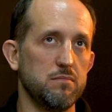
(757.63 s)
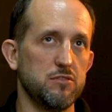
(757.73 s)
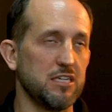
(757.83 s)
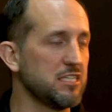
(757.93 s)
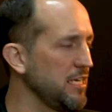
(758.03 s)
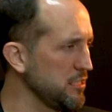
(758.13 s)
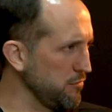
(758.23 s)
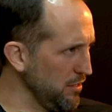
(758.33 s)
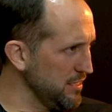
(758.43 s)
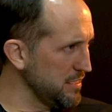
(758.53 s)

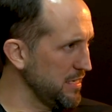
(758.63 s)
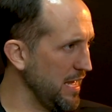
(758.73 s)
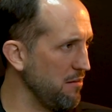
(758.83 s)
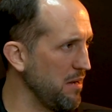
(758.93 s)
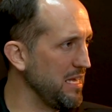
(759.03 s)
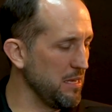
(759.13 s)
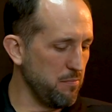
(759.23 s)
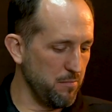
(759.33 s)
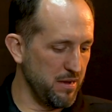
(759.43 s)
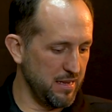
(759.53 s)
successful is it? How am I
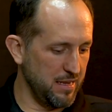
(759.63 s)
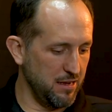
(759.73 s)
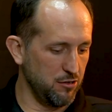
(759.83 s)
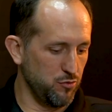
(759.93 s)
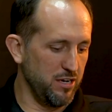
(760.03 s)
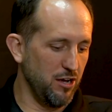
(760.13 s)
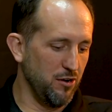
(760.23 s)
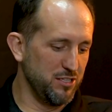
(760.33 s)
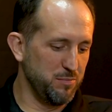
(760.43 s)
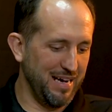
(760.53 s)
implementing it? Because we
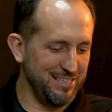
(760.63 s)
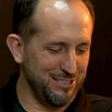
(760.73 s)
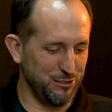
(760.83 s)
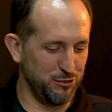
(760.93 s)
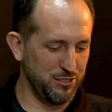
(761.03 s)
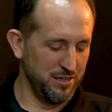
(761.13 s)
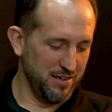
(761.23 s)
know as pastors,